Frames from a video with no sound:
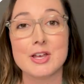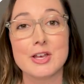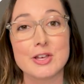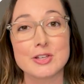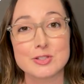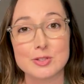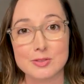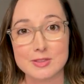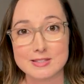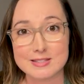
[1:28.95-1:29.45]

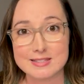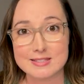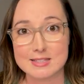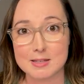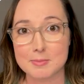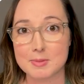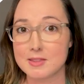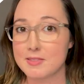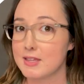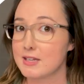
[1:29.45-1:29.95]
So this is
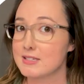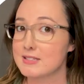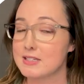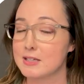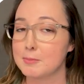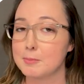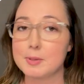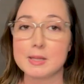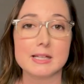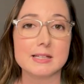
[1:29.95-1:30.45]
something that is
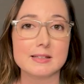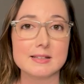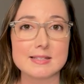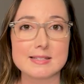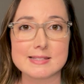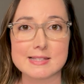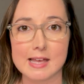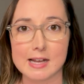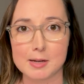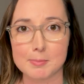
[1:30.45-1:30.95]
completely
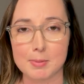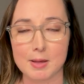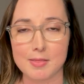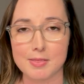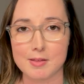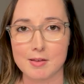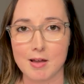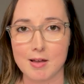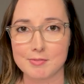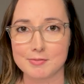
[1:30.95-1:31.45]
set up on
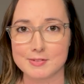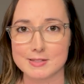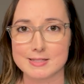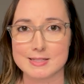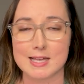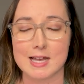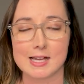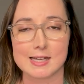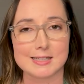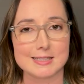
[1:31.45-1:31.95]
the office
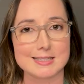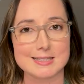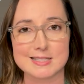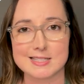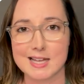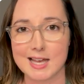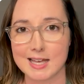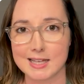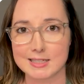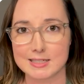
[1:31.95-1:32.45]
side. It's
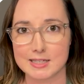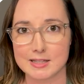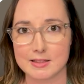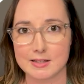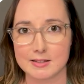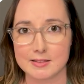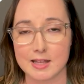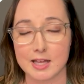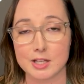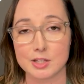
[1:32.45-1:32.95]
not
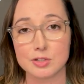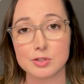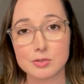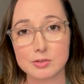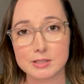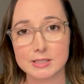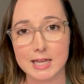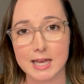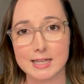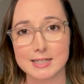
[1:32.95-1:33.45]
anything that you
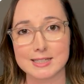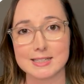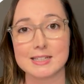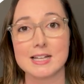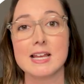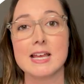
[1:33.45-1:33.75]
can edit.